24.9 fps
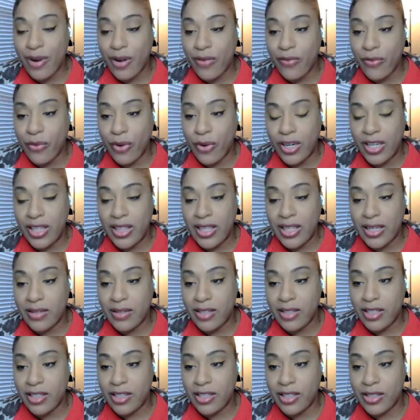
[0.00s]
around
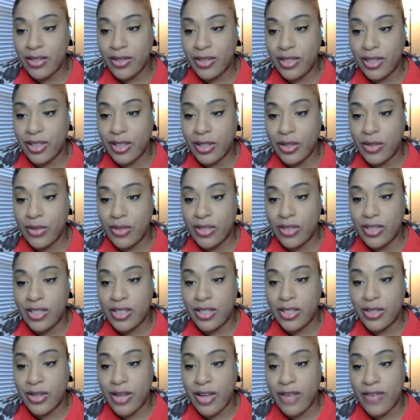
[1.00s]
$40,000 in student loans and
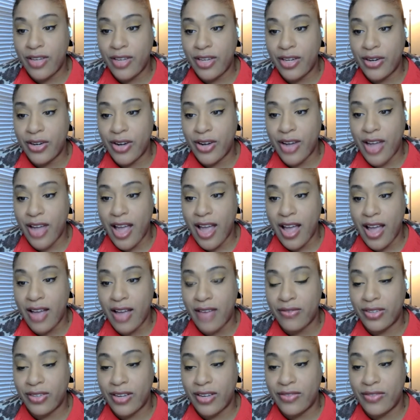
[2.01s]
still have a year and a
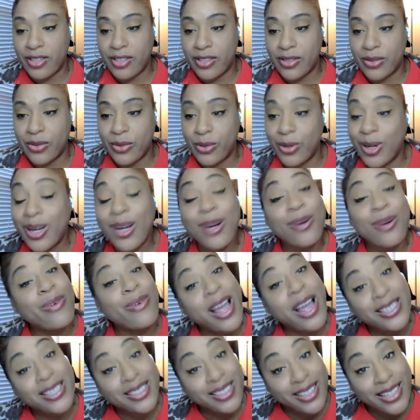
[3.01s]
half left in school.
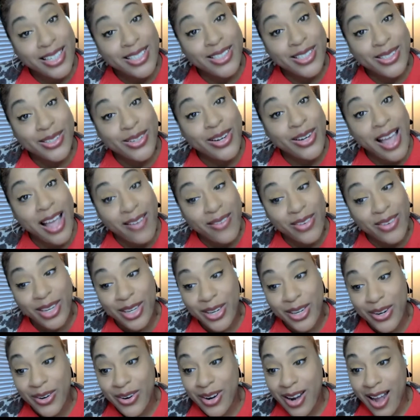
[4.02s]
Congratulations on having
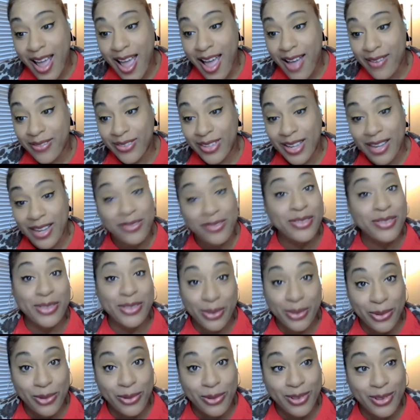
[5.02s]
a year and a half left of
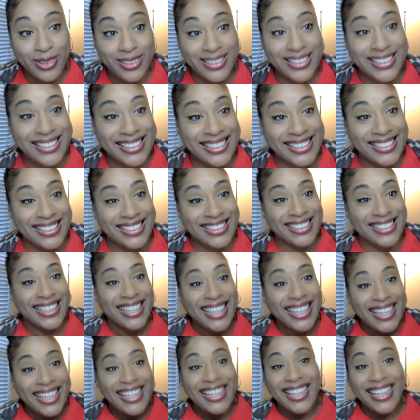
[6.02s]
school.
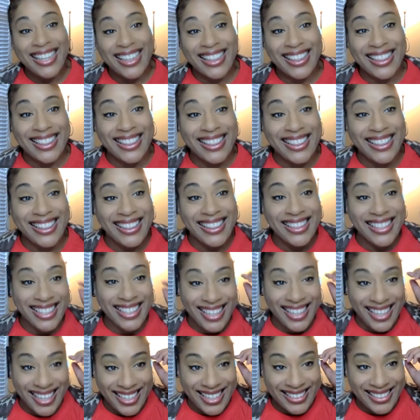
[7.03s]

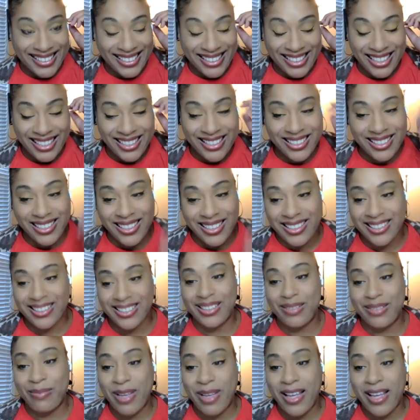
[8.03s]
Yes, that is
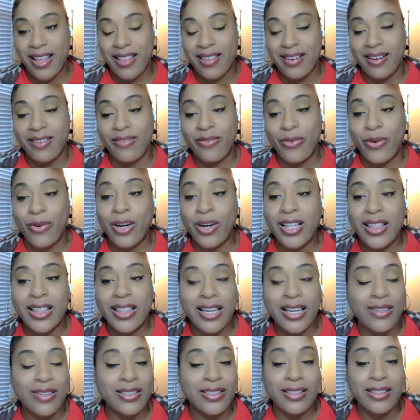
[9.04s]
awesome, Heather. And $40,000,
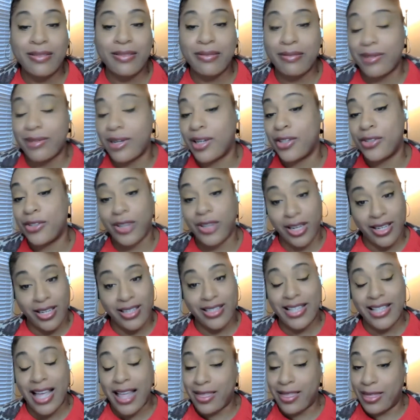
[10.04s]
Andre,
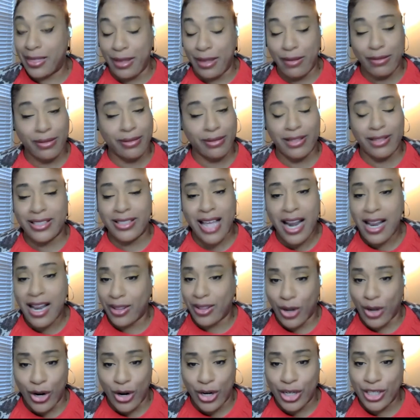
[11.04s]
is that
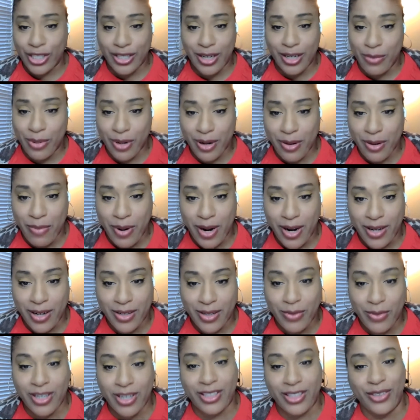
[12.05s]
a large number
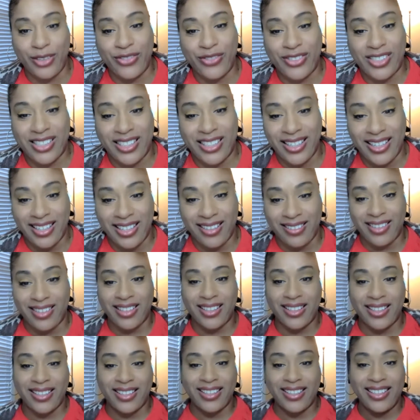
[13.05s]
compared to what you've seen out
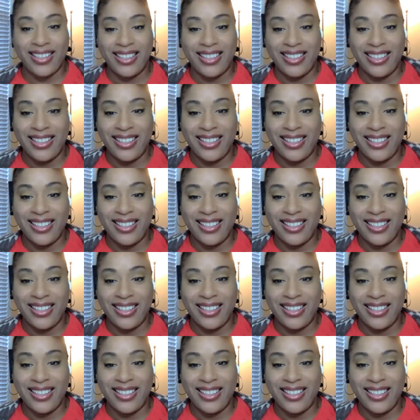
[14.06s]
there?